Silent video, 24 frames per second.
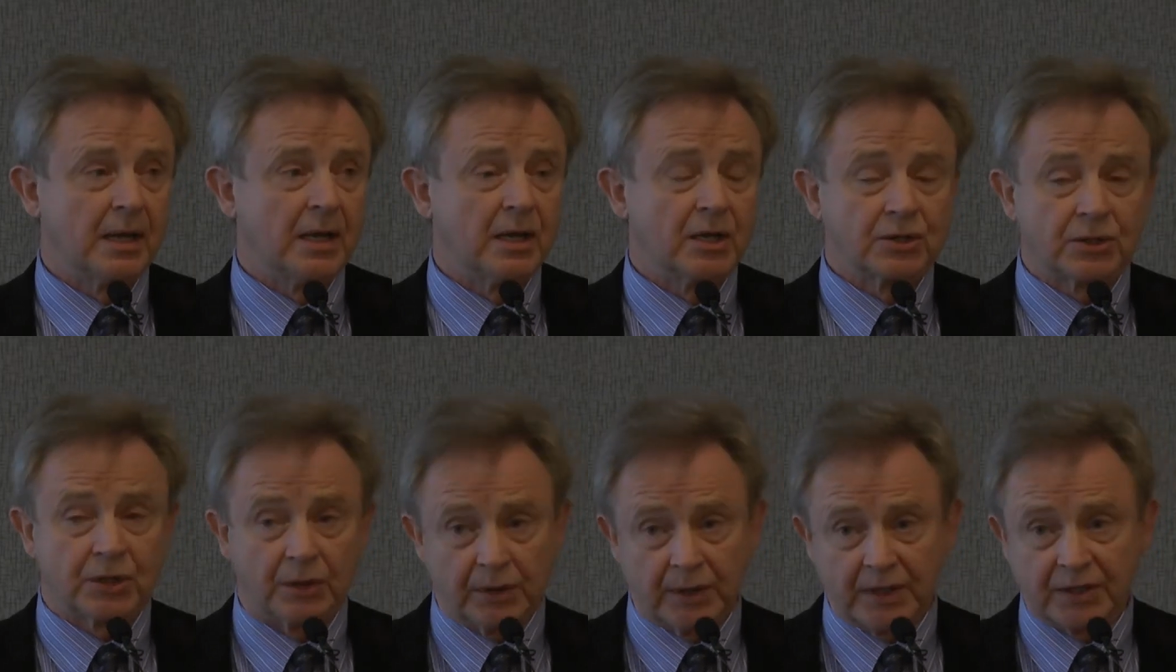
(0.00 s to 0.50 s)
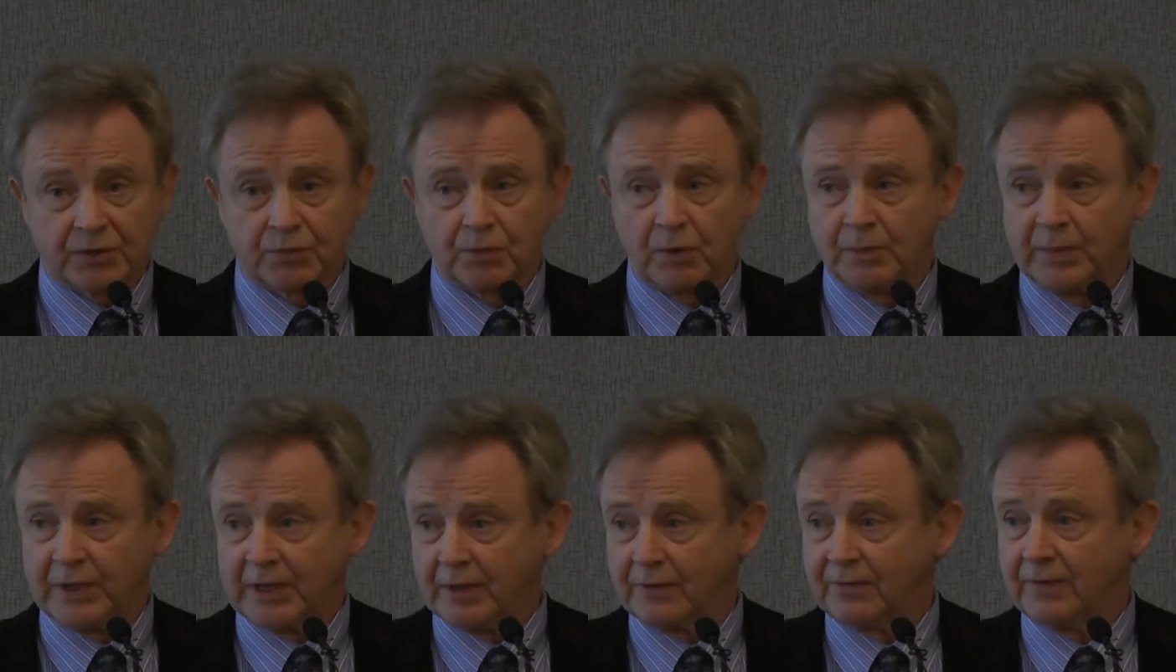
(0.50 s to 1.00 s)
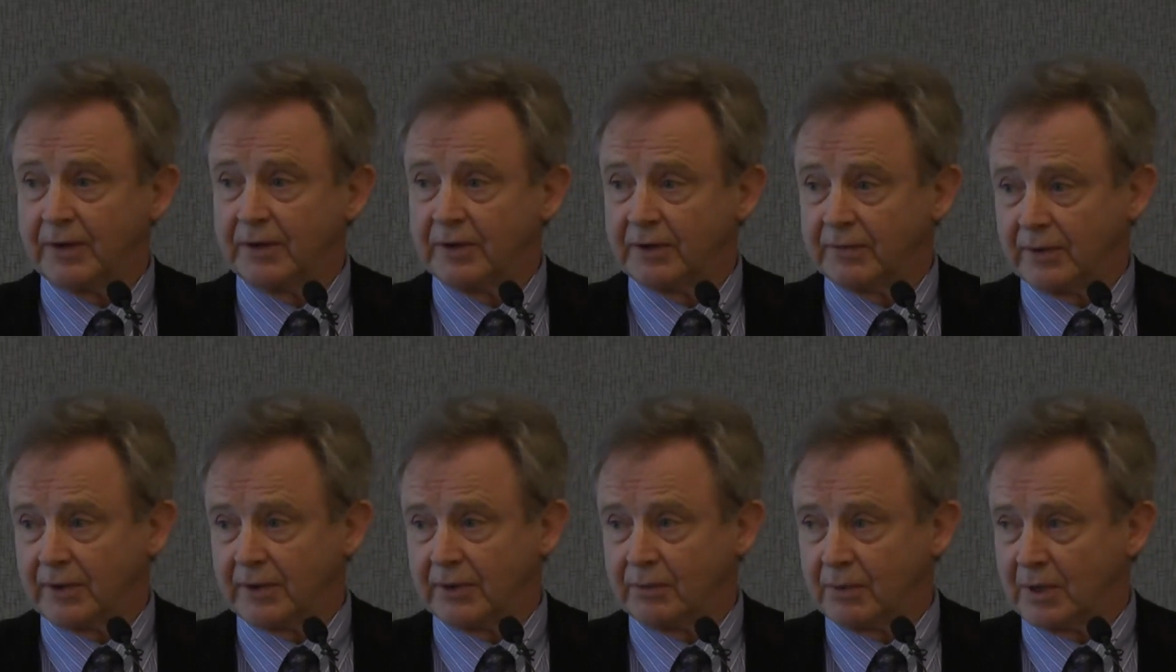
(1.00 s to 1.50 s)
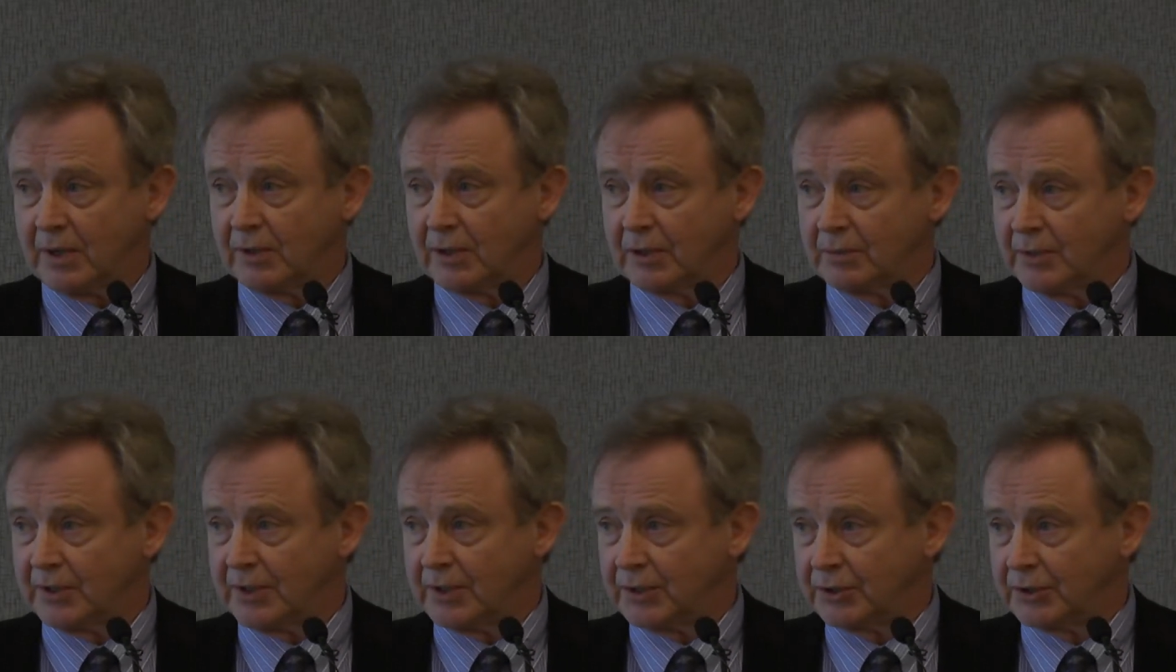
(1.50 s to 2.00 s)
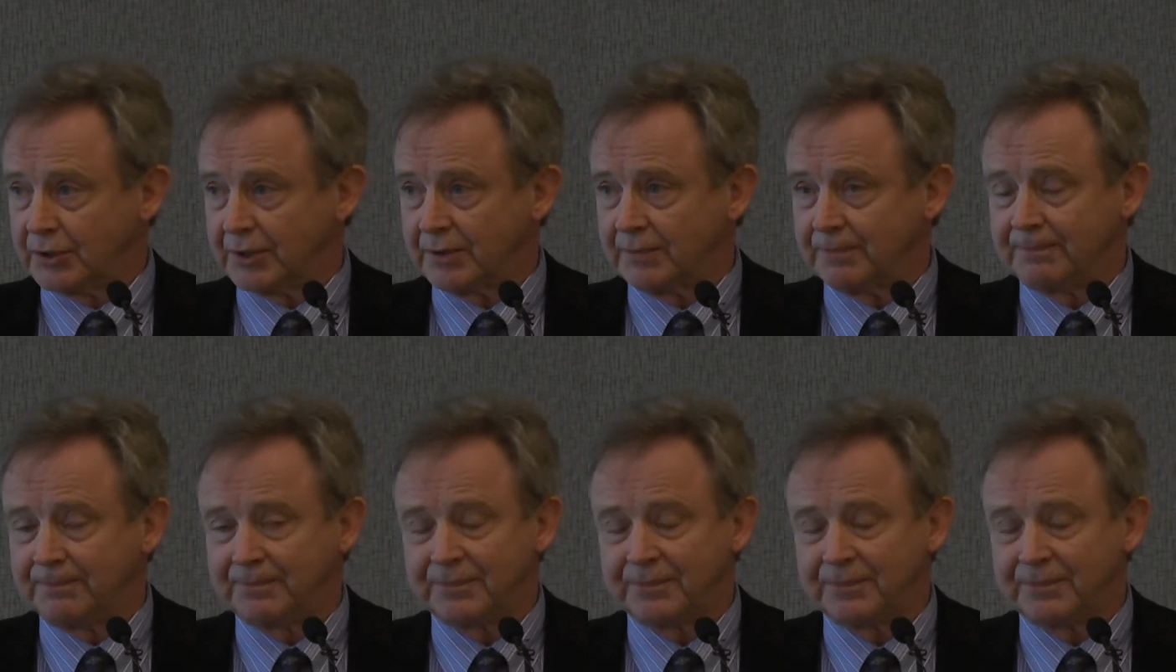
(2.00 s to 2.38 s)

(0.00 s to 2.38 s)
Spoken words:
So this will be a very, very welcome addition.